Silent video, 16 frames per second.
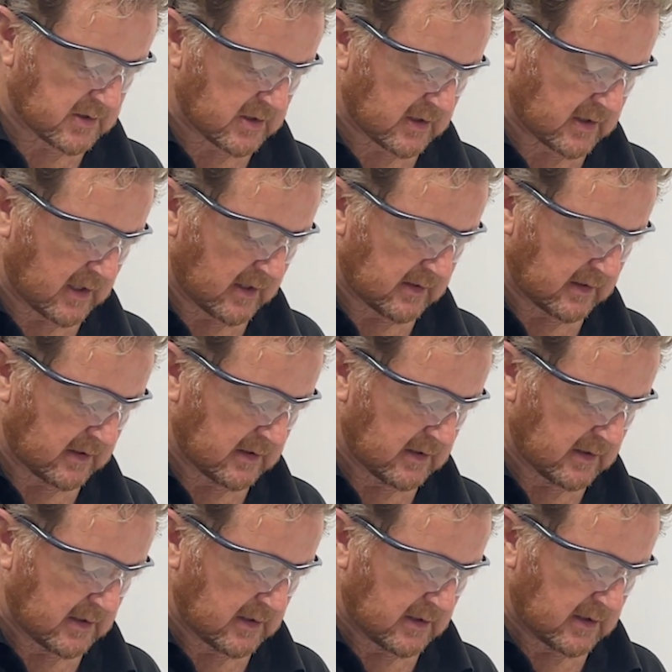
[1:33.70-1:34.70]
together.
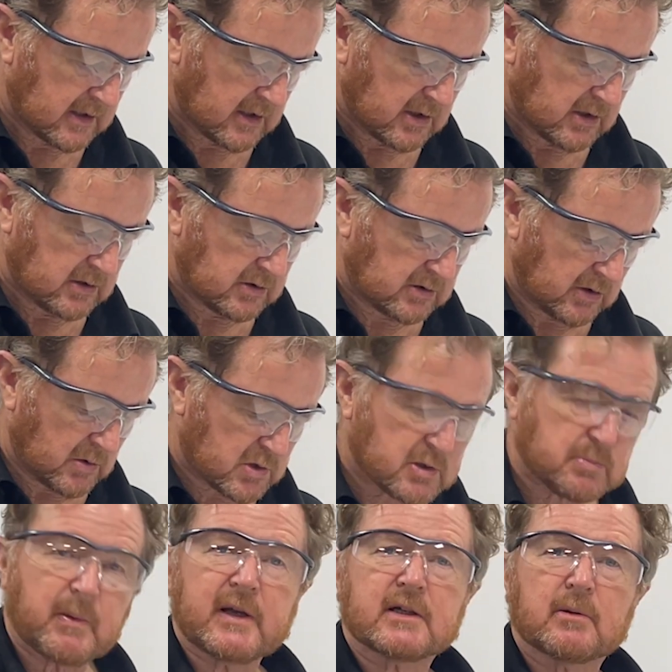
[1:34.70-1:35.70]
Do
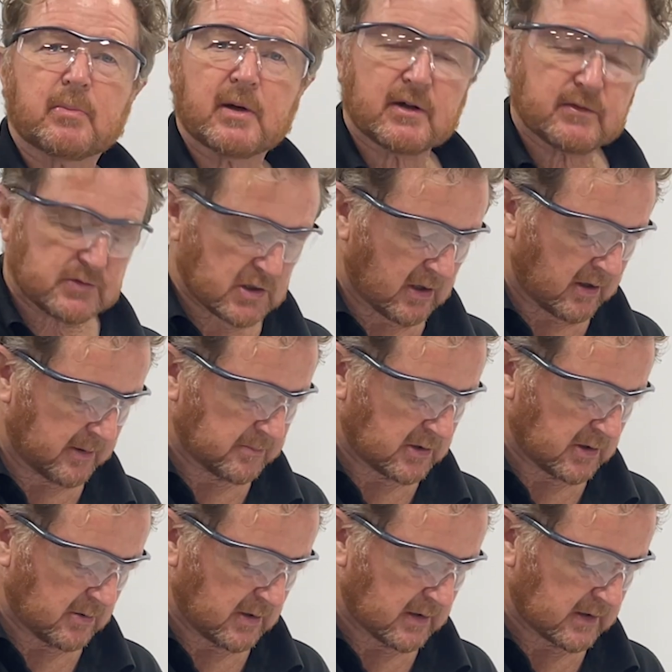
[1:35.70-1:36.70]
spend a bit of time
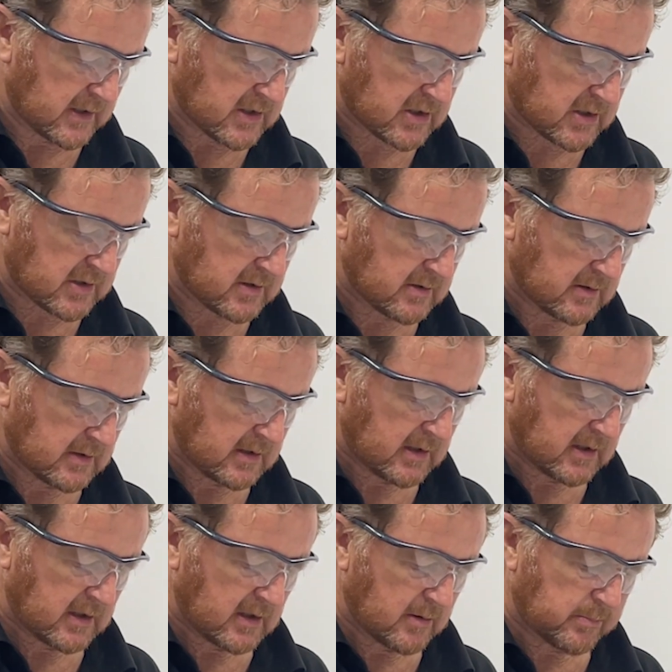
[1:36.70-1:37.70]
doing this.
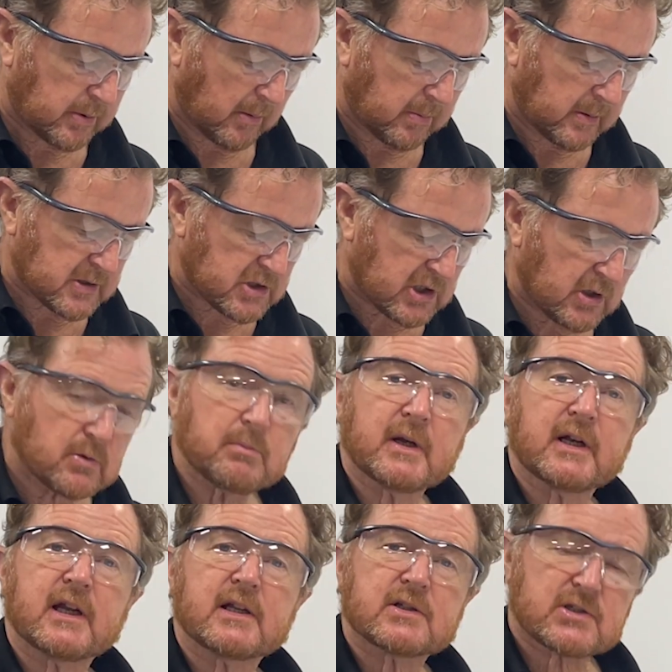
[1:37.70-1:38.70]
Probably 2
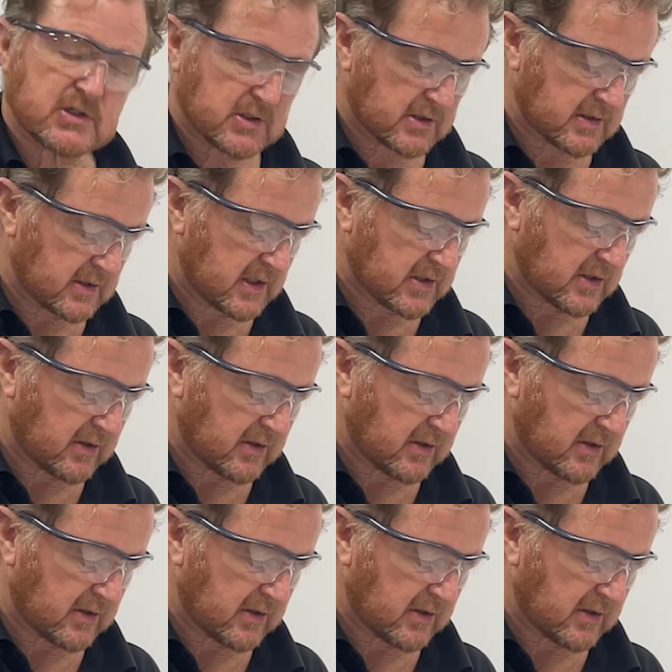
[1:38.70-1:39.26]
minutes is